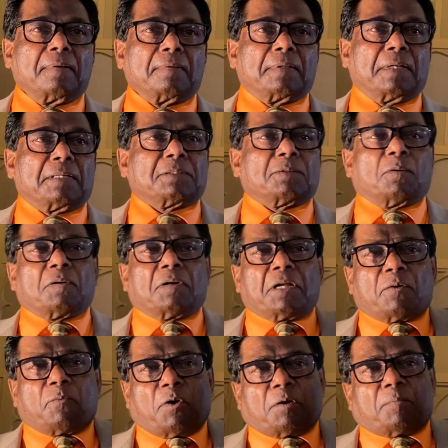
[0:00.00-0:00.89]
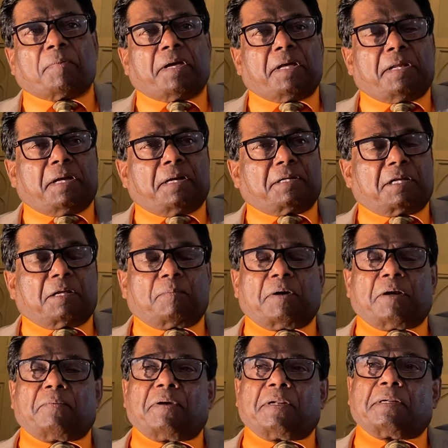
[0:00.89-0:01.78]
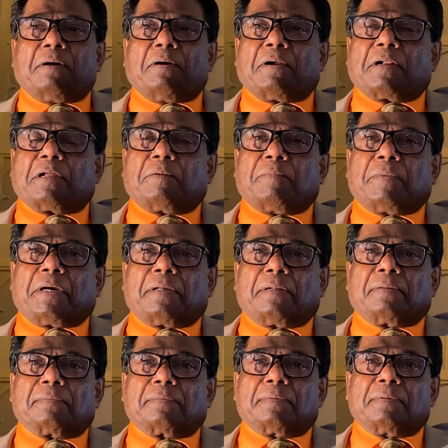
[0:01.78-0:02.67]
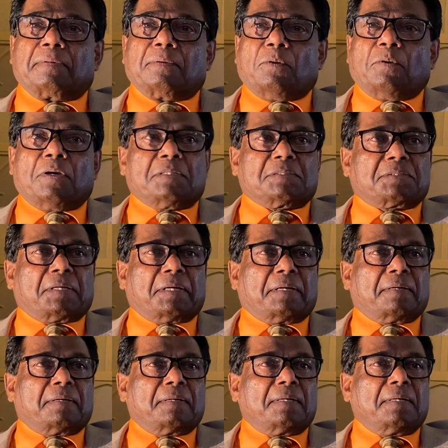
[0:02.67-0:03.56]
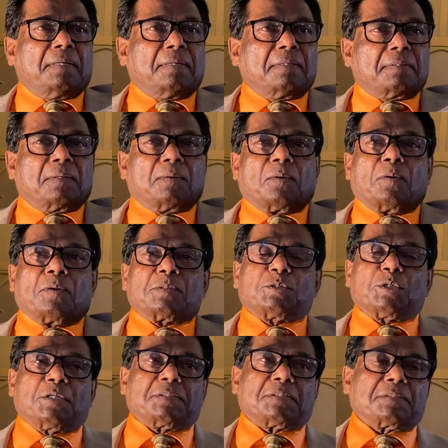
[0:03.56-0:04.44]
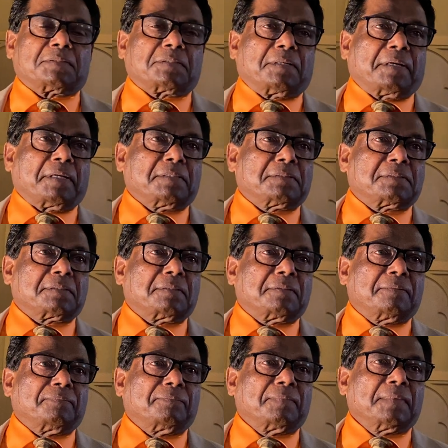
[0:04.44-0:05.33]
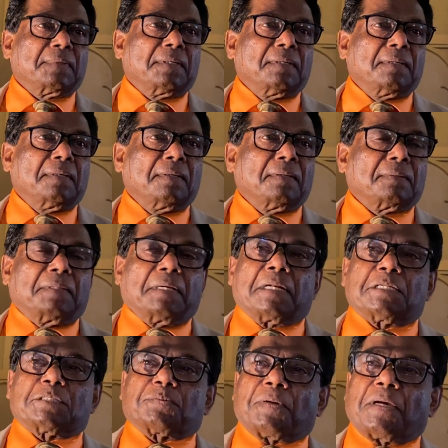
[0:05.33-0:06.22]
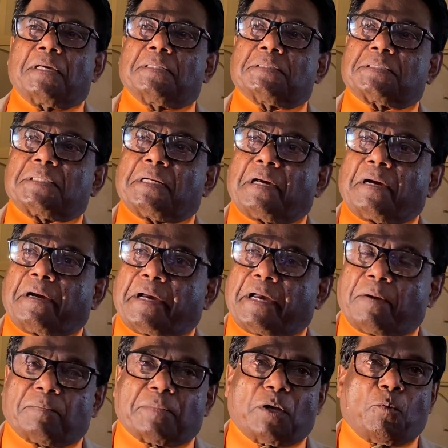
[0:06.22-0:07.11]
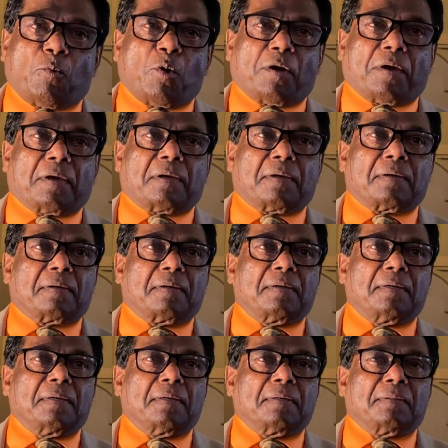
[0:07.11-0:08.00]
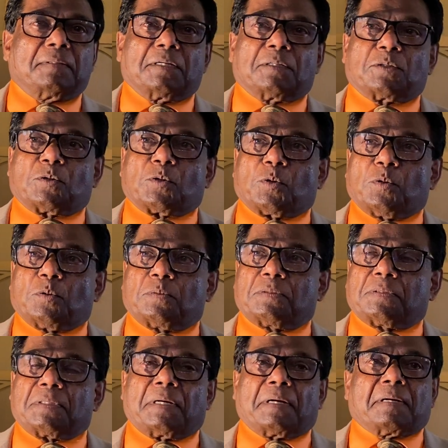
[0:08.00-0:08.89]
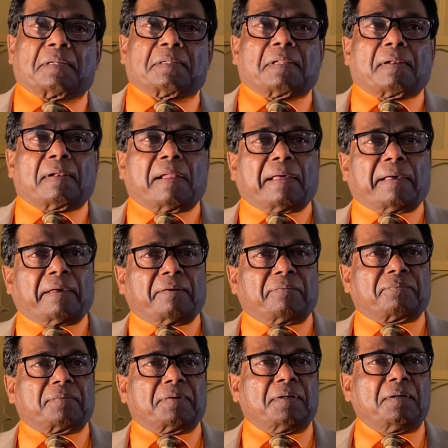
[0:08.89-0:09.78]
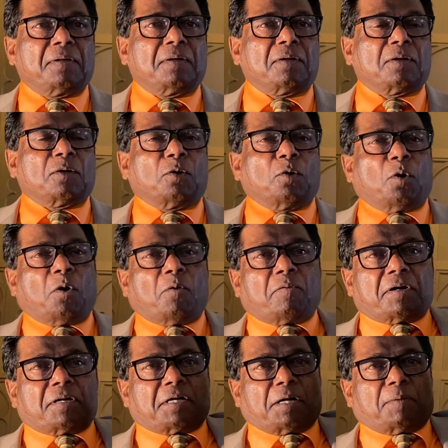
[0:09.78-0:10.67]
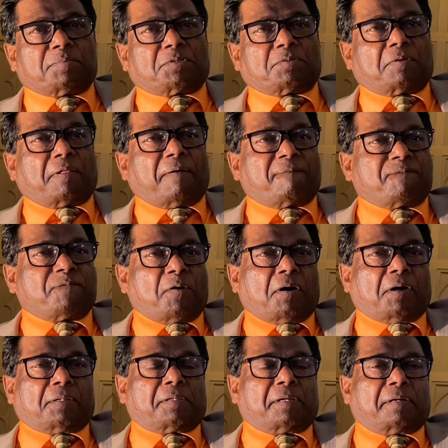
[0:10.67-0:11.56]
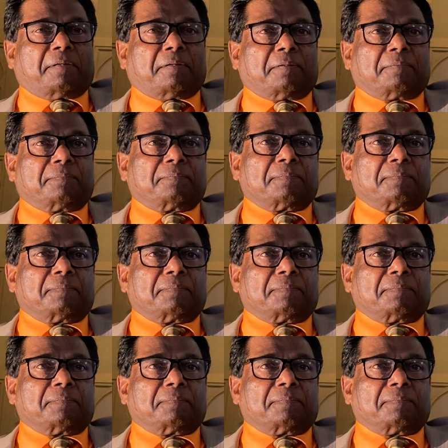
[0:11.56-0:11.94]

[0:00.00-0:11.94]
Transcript: There is only one mediator between God and man. Who is he? The Lord Jesus Christ. Jesus Christ. That is why he said, I am the way, the truth, and the life. No one comes to the Father